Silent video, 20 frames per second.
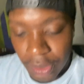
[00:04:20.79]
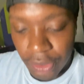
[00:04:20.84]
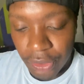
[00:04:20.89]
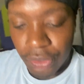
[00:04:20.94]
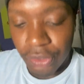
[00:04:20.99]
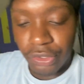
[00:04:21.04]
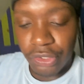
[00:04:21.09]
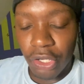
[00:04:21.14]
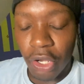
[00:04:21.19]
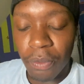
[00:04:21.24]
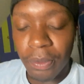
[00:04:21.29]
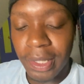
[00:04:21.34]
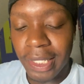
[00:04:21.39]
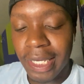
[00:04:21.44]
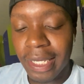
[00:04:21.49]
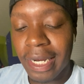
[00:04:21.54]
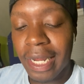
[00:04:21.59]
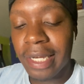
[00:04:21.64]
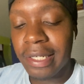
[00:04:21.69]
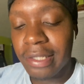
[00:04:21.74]
So we
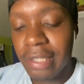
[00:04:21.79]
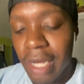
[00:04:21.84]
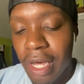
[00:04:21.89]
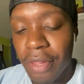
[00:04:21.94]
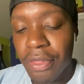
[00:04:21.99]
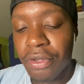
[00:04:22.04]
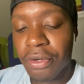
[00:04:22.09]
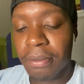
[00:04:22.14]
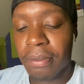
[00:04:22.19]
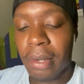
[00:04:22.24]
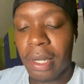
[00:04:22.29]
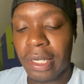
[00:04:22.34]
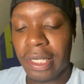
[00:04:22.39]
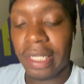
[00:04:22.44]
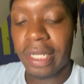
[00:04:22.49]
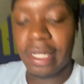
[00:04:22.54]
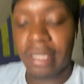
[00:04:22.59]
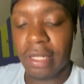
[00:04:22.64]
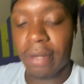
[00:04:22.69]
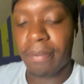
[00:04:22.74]
get another
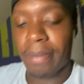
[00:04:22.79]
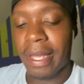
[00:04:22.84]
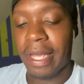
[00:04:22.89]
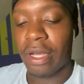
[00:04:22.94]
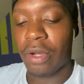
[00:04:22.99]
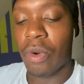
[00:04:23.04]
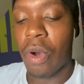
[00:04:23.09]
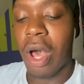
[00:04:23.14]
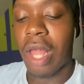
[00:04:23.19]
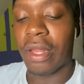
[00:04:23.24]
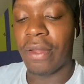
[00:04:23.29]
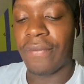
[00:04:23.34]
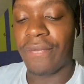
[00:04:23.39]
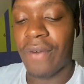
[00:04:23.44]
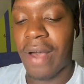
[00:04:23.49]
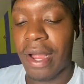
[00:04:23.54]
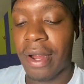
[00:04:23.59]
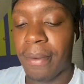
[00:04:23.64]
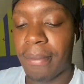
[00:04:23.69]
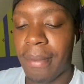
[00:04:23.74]
Money in the Bank
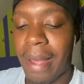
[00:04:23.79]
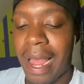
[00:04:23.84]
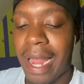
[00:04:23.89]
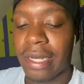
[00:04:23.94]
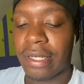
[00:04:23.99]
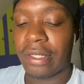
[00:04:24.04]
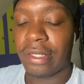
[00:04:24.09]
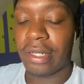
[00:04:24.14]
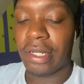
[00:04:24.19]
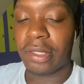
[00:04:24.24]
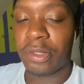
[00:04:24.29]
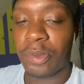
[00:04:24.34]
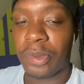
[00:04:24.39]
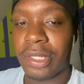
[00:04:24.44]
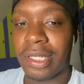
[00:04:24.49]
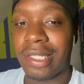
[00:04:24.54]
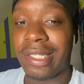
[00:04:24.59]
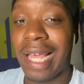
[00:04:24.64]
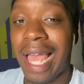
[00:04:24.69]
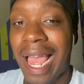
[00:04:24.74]
qualifier match. And this was
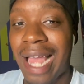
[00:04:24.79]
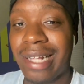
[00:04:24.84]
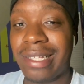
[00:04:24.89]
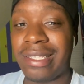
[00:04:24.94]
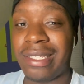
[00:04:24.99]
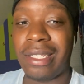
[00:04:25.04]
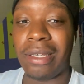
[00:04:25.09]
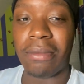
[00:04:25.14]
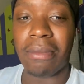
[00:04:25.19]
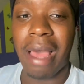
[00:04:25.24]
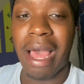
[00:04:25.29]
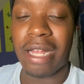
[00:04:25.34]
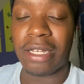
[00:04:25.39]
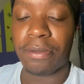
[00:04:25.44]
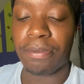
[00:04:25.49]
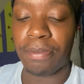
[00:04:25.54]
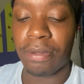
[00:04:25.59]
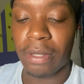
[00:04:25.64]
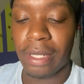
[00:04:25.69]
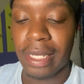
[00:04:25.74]
a tag team
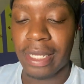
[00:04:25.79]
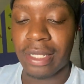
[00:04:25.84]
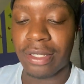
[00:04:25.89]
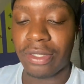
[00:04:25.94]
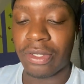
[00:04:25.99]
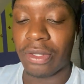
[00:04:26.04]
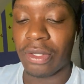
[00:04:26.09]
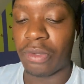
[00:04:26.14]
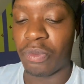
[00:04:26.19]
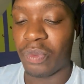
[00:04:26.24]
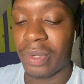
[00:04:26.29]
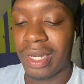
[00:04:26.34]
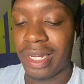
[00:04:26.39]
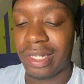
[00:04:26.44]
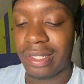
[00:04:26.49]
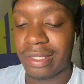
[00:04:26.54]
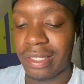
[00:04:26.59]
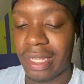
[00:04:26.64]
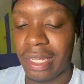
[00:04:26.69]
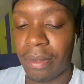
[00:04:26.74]
match play. So the
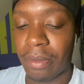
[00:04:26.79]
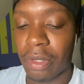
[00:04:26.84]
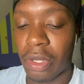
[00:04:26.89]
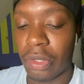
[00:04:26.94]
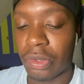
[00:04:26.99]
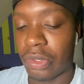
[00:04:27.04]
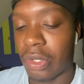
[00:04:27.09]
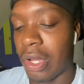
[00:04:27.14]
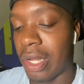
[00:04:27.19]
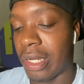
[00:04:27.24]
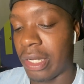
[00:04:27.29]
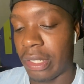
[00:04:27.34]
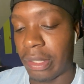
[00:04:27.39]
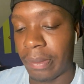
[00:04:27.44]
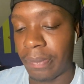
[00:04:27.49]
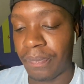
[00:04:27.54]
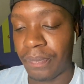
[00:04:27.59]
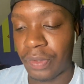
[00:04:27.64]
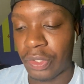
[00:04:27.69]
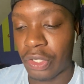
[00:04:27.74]
winning team goes on
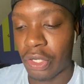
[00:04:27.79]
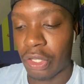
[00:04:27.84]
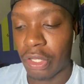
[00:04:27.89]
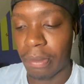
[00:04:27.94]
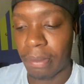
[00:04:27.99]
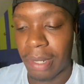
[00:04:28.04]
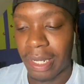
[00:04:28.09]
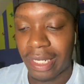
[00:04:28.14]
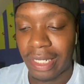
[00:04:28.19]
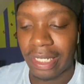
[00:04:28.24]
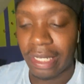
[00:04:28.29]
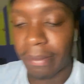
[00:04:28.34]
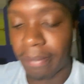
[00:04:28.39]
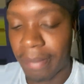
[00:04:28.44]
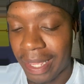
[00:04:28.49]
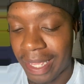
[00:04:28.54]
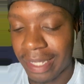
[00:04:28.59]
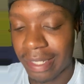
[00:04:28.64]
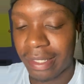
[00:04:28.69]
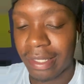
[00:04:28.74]
to, the Money in the
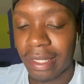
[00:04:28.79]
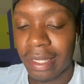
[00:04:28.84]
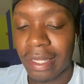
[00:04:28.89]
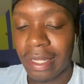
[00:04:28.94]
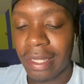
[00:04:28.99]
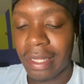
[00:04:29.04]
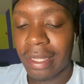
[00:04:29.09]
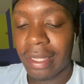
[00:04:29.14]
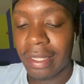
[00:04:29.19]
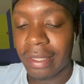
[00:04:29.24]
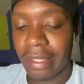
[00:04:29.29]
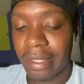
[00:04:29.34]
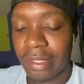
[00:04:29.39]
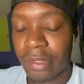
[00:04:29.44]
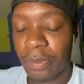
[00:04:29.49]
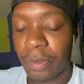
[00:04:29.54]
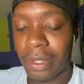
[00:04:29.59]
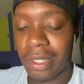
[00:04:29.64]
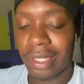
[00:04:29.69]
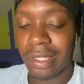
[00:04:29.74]
Bank.
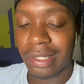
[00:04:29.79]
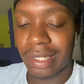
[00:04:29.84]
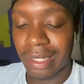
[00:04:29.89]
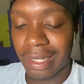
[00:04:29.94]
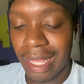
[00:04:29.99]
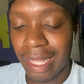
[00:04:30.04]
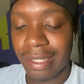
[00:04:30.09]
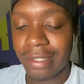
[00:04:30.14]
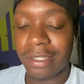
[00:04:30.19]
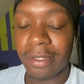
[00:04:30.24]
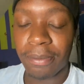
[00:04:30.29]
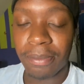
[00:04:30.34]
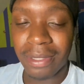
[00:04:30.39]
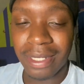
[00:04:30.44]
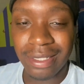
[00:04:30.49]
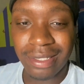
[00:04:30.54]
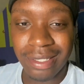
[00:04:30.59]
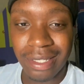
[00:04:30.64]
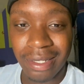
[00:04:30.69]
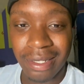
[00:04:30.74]
This was Alexa
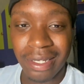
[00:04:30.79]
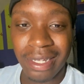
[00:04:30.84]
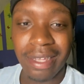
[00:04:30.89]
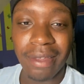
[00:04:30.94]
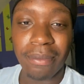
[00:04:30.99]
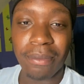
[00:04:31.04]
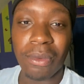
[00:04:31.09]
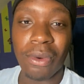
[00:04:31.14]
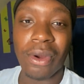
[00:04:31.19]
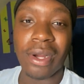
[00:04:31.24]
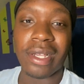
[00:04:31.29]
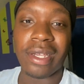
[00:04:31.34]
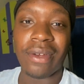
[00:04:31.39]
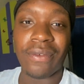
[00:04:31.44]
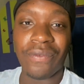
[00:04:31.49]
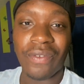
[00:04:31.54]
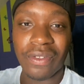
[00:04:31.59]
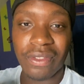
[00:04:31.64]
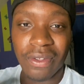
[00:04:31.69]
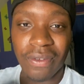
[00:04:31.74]
Bliss and Liv Morgan
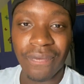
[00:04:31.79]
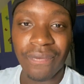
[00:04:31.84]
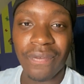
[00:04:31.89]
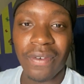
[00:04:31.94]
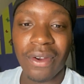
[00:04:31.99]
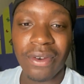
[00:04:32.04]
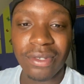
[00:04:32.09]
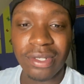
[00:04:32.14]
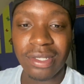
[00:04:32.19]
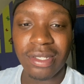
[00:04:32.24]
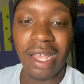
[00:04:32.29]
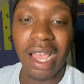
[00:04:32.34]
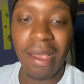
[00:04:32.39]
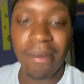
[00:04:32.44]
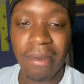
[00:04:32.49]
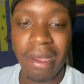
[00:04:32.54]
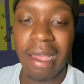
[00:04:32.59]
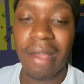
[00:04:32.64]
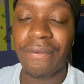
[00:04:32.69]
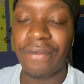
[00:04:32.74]
for the first
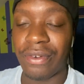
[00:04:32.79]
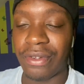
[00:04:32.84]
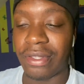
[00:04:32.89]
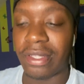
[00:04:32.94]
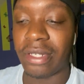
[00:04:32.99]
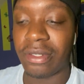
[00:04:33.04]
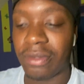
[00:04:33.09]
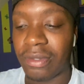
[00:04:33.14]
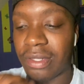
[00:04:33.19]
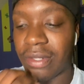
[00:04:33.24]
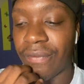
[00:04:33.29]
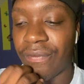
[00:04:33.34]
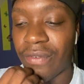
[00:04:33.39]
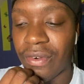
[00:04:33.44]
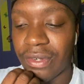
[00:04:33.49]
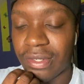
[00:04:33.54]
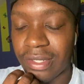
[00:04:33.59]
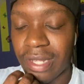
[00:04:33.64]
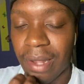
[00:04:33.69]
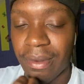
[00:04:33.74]
time ever. This was the
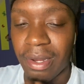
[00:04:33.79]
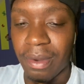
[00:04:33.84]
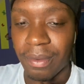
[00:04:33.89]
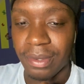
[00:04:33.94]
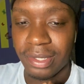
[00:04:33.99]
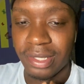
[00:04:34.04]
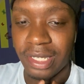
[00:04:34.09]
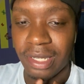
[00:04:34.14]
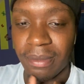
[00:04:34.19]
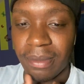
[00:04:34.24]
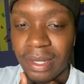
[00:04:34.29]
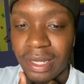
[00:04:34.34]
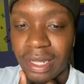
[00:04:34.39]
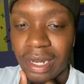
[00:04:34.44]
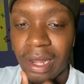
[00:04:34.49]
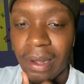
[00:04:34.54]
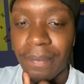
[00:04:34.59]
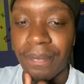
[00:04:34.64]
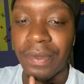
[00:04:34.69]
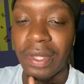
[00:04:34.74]
first time they were teaming it
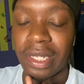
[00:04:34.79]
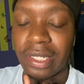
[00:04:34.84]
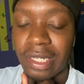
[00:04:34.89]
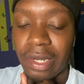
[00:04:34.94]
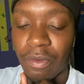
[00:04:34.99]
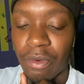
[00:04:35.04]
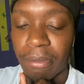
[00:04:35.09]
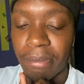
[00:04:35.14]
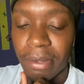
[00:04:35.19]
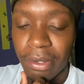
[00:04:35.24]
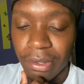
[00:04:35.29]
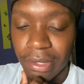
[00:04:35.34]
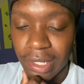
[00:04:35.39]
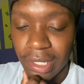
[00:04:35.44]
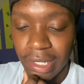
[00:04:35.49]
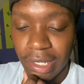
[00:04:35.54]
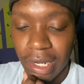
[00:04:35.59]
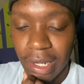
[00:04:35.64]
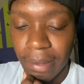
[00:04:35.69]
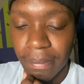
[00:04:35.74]
up as they were
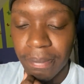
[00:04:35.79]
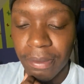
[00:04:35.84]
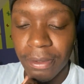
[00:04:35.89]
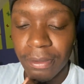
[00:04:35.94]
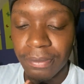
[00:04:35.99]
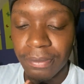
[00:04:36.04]
building it up.